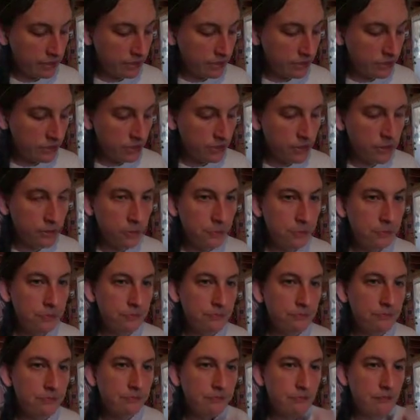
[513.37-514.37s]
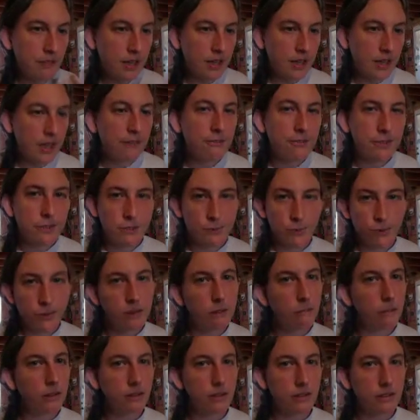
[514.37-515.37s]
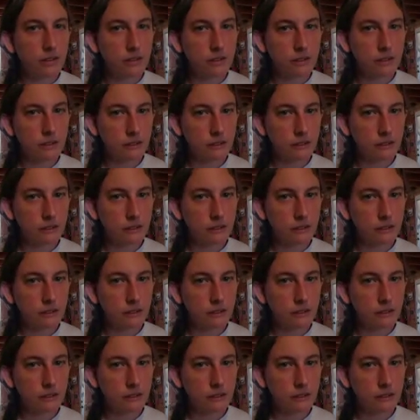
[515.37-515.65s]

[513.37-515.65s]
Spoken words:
So, I have a story about this.